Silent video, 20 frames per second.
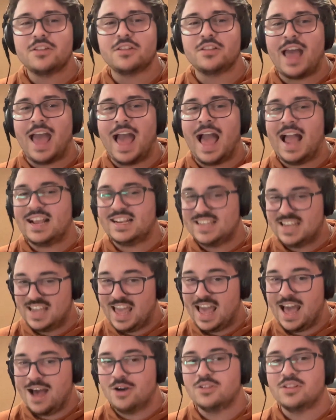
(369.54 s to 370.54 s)
acting
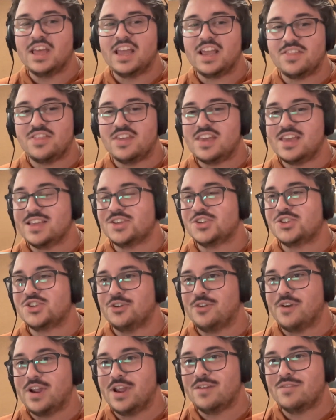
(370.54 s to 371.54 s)
out like the
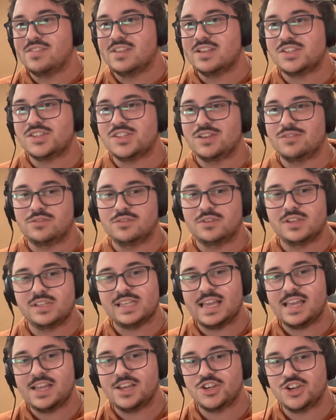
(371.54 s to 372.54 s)
history of this
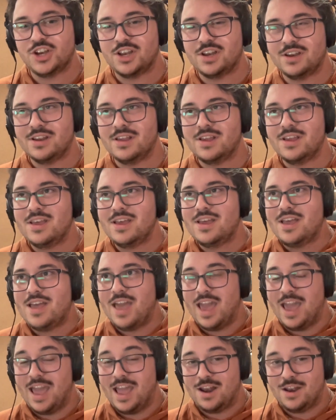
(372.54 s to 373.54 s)
civilization.
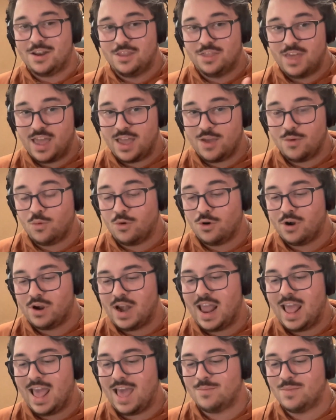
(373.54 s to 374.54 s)
And they were
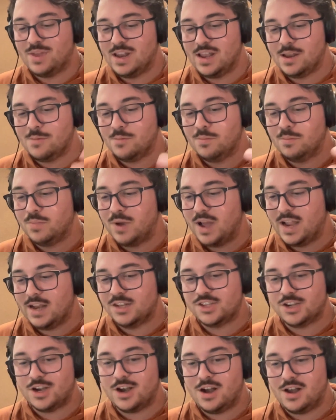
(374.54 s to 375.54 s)
inhabited by
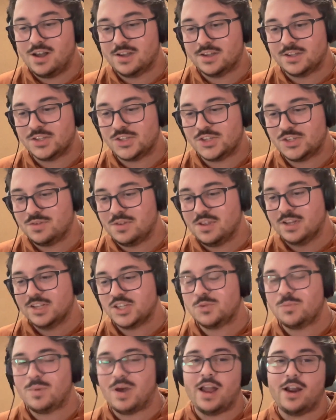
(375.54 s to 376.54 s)
dogs
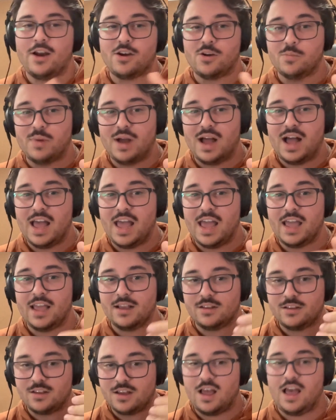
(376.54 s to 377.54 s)
inspired by
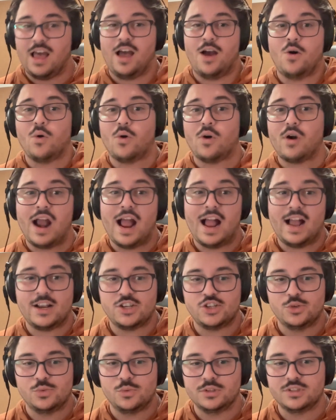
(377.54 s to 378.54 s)
our
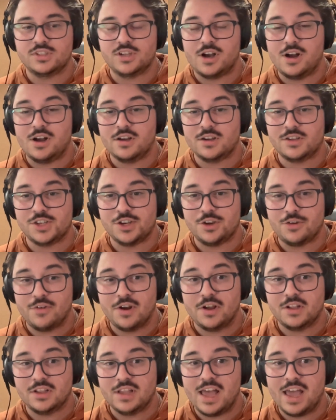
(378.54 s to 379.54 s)
actual dogs in
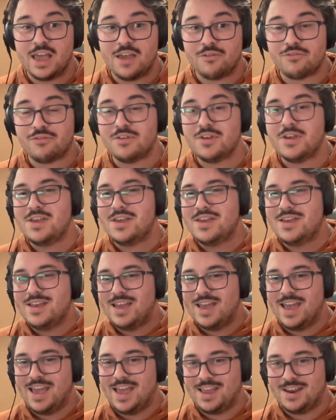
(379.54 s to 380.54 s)
real life.
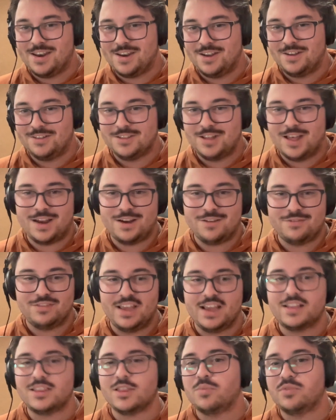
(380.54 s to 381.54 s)
And a lot of
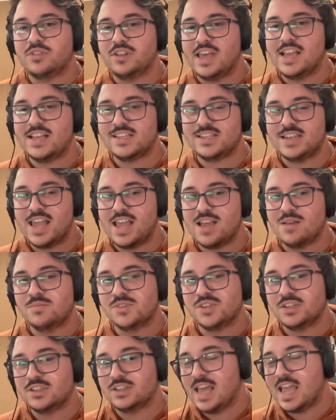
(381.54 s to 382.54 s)
like the place
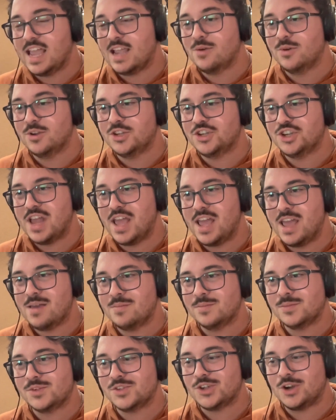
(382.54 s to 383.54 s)
names and language
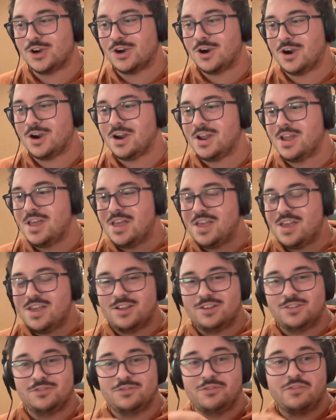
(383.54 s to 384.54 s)
names are
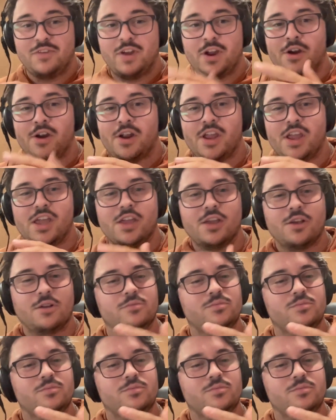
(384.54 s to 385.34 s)
very